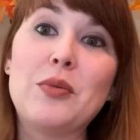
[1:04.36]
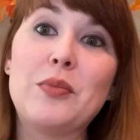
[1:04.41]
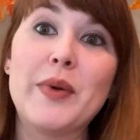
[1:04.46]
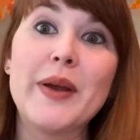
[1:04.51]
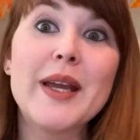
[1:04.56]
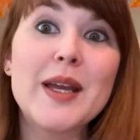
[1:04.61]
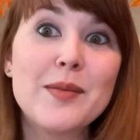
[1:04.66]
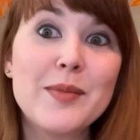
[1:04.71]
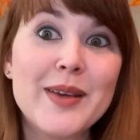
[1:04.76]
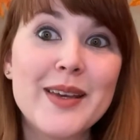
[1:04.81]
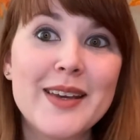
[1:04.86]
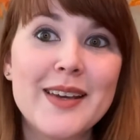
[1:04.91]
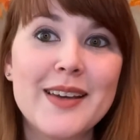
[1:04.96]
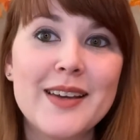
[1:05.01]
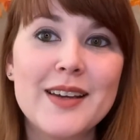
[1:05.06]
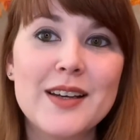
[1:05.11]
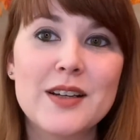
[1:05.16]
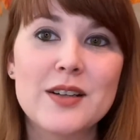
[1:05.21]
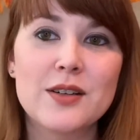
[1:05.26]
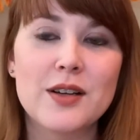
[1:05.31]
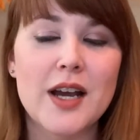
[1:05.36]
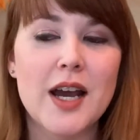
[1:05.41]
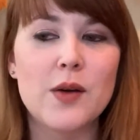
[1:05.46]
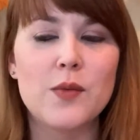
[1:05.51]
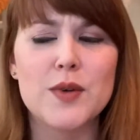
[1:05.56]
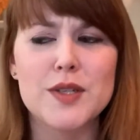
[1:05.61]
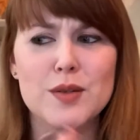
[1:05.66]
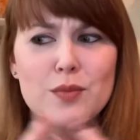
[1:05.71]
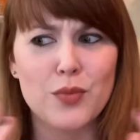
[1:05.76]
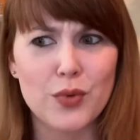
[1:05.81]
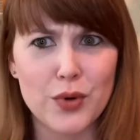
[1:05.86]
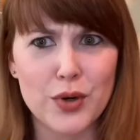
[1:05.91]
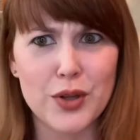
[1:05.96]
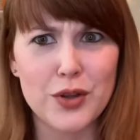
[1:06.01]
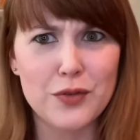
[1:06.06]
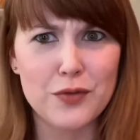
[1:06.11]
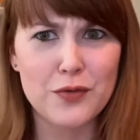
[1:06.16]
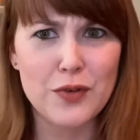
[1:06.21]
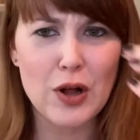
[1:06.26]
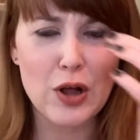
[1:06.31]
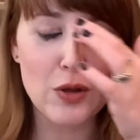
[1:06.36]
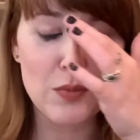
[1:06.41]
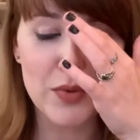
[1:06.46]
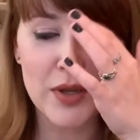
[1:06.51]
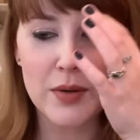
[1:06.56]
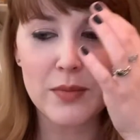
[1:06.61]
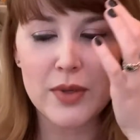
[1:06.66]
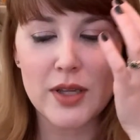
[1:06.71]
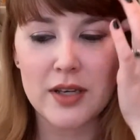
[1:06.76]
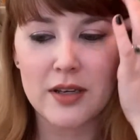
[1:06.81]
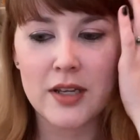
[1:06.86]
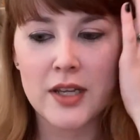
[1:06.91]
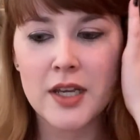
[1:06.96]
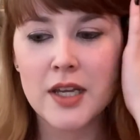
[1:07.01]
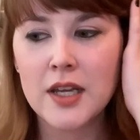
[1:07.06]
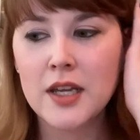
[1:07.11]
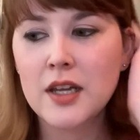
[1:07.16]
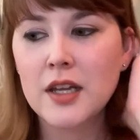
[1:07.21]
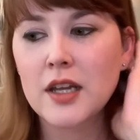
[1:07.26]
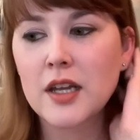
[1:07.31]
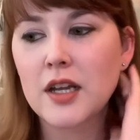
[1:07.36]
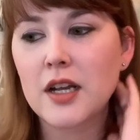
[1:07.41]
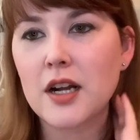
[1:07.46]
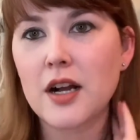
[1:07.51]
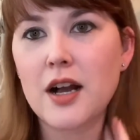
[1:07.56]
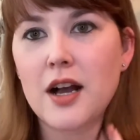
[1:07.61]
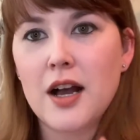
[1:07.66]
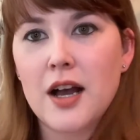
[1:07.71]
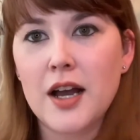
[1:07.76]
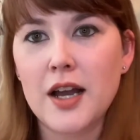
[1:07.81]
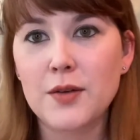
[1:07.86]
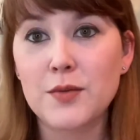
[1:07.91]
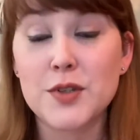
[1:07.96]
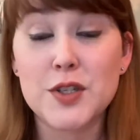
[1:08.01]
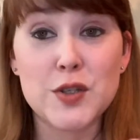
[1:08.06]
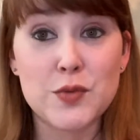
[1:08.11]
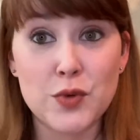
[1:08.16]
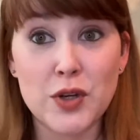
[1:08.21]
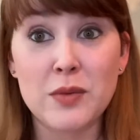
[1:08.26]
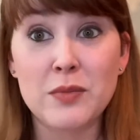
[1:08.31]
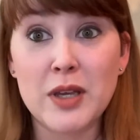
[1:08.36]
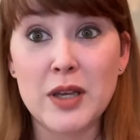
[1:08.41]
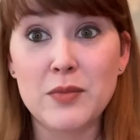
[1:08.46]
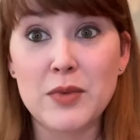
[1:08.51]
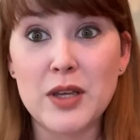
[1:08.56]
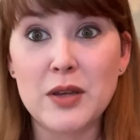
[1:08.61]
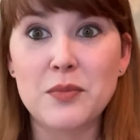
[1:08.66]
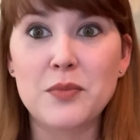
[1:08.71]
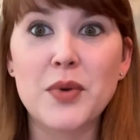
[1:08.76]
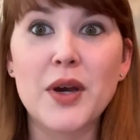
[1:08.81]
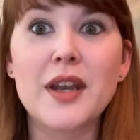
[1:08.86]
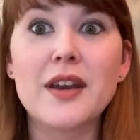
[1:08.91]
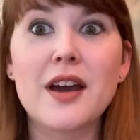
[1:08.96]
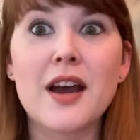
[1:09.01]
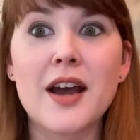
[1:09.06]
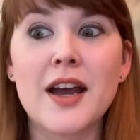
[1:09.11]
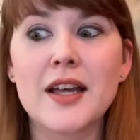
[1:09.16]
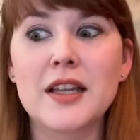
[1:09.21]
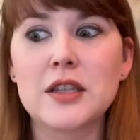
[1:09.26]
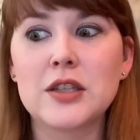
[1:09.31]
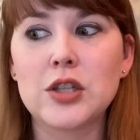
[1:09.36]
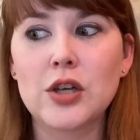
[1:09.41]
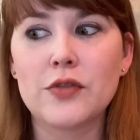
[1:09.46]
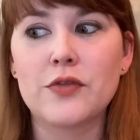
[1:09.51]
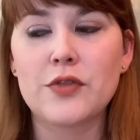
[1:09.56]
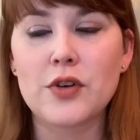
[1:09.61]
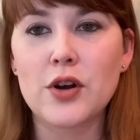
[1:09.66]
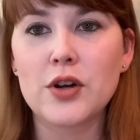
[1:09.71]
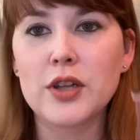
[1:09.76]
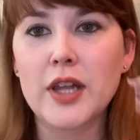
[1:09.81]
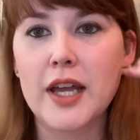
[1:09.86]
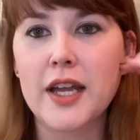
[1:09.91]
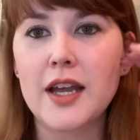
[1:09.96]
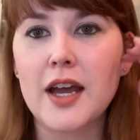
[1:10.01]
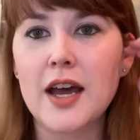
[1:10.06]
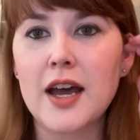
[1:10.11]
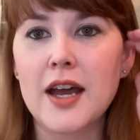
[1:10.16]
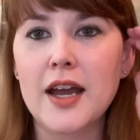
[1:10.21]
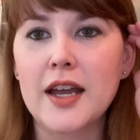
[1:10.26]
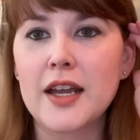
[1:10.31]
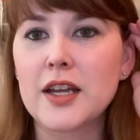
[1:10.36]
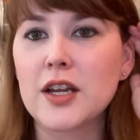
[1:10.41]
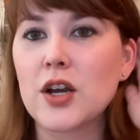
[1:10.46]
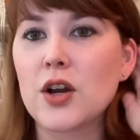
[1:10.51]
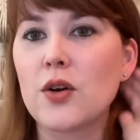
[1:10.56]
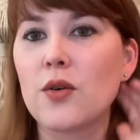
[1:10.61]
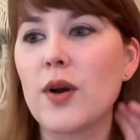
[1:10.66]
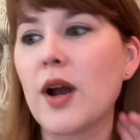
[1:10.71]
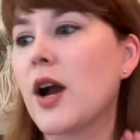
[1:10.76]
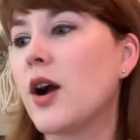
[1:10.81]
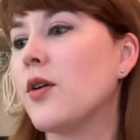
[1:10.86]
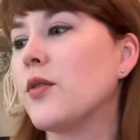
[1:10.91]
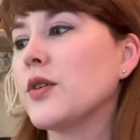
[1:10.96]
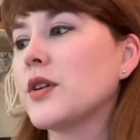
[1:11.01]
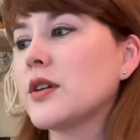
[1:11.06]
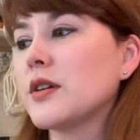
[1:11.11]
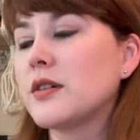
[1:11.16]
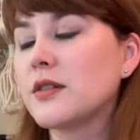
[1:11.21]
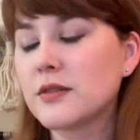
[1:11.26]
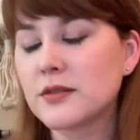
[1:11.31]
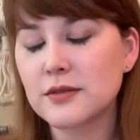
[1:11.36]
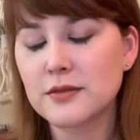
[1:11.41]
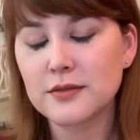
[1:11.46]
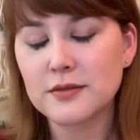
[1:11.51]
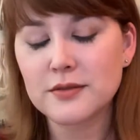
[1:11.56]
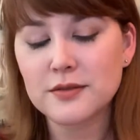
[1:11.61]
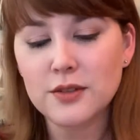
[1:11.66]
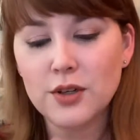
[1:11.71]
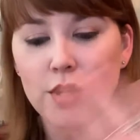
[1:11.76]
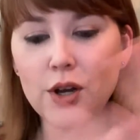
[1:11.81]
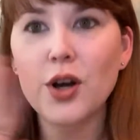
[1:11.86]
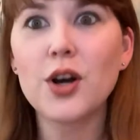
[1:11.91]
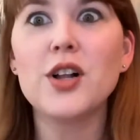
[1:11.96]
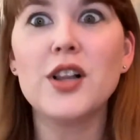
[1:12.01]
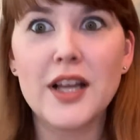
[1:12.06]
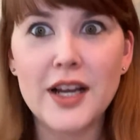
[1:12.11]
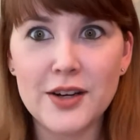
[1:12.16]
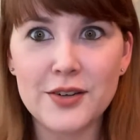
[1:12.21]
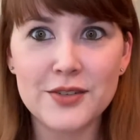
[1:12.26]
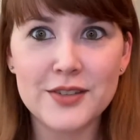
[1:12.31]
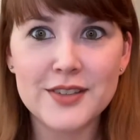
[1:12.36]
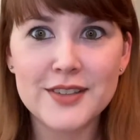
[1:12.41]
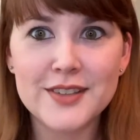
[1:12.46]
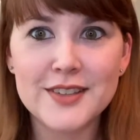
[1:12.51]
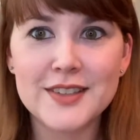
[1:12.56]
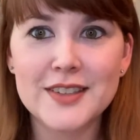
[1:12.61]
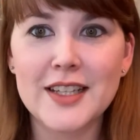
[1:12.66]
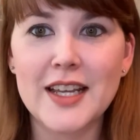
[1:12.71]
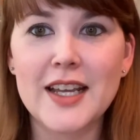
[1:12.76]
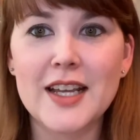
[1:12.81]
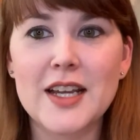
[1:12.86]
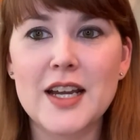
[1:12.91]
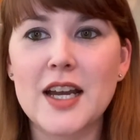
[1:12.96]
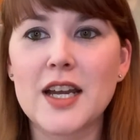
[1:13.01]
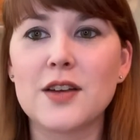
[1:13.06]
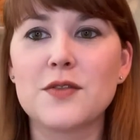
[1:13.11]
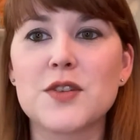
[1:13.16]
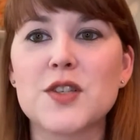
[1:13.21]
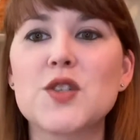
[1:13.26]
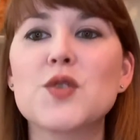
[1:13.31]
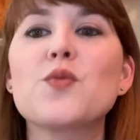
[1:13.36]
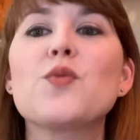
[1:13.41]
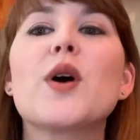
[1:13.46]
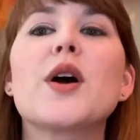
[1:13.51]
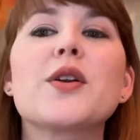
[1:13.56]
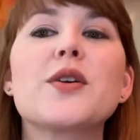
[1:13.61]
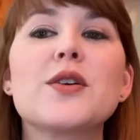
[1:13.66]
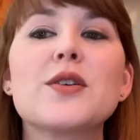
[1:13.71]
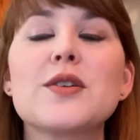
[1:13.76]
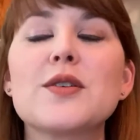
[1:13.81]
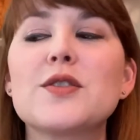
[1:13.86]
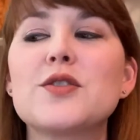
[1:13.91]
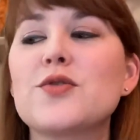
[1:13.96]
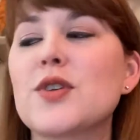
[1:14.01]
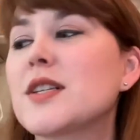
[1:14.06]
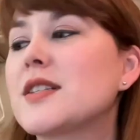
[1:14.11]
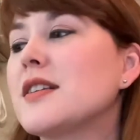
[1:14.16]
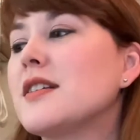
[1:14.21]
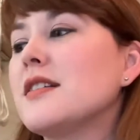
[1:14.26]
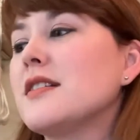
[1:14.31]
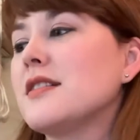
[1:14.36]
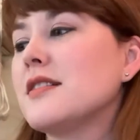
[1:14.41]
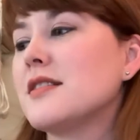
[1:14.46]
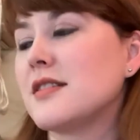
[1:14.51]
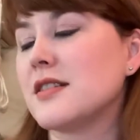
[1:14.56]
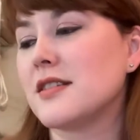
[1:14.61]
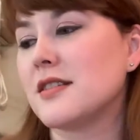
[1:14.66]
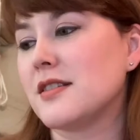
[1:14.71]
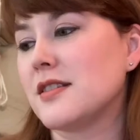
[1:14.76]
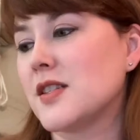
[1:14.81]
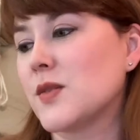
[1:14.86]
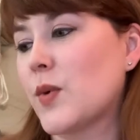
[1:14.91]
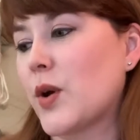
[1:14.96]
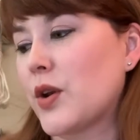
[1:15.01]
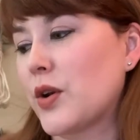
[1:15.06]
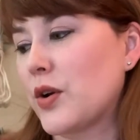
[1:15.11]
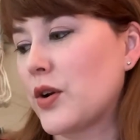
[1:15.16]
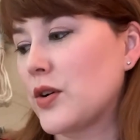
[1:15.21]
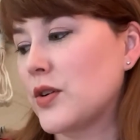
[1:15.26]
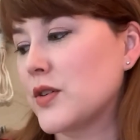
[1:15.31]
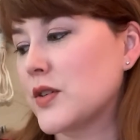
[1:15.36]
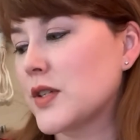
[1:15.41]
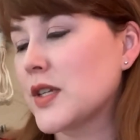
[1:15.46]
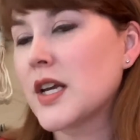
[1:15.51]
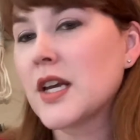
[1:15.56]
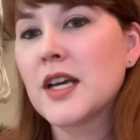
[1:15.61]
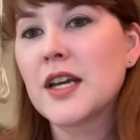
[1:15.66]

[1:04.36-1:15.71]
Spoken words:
baby. I wasn't born in the fall, but I mean, I was a spring baby, but I love fall. Like, I go out all out. Like, I have sweater dresses and sweaters